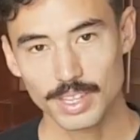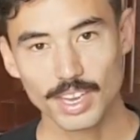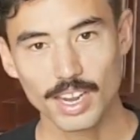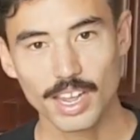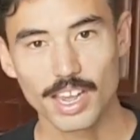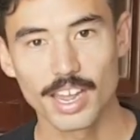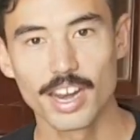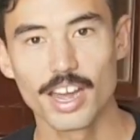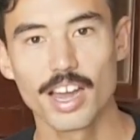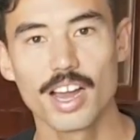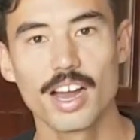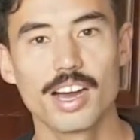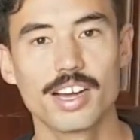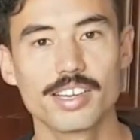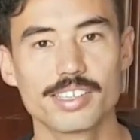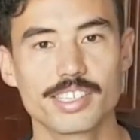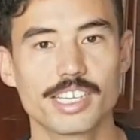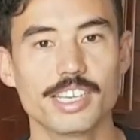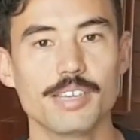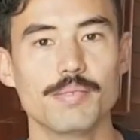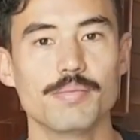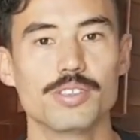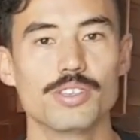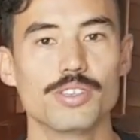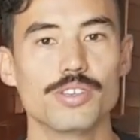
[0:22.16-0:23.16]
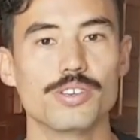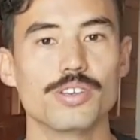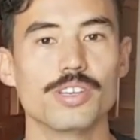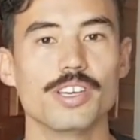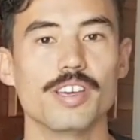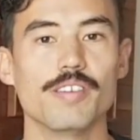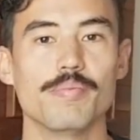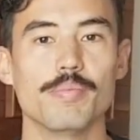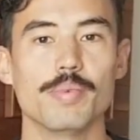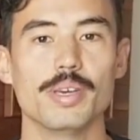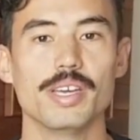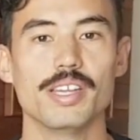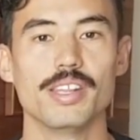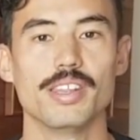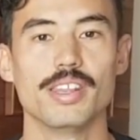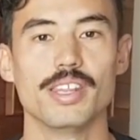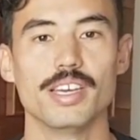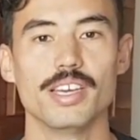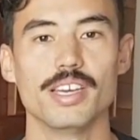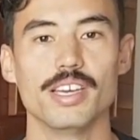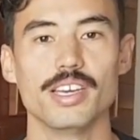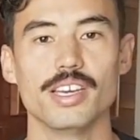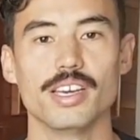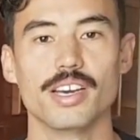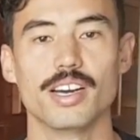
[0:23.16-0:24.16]
and I ask him to give me
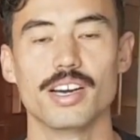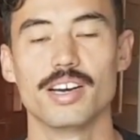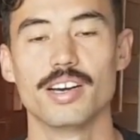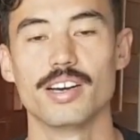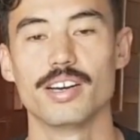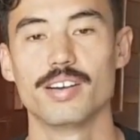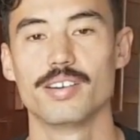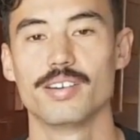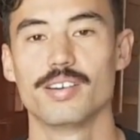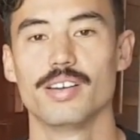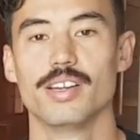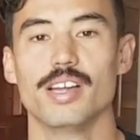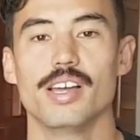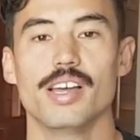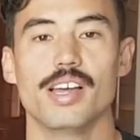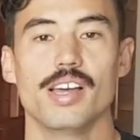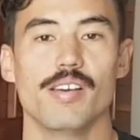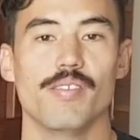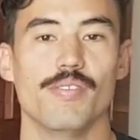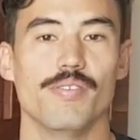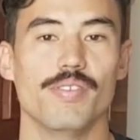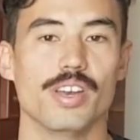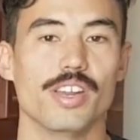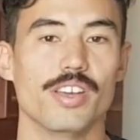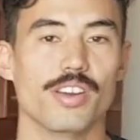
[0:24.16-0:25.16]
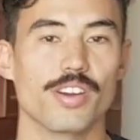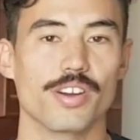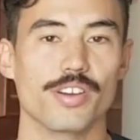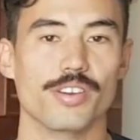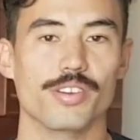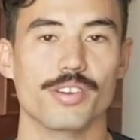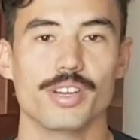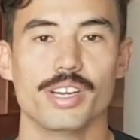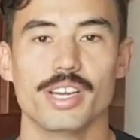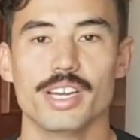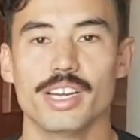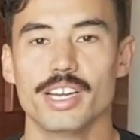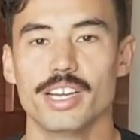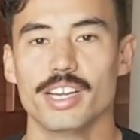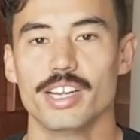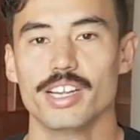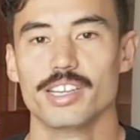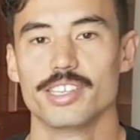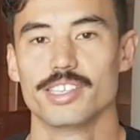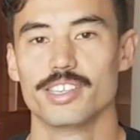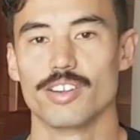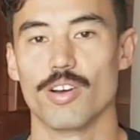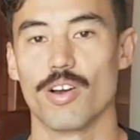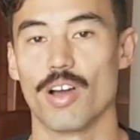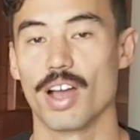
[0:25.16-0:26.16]
the uh, video
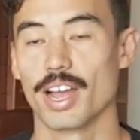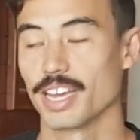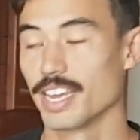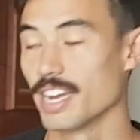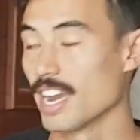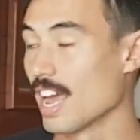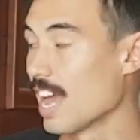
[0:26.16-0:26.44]
so I can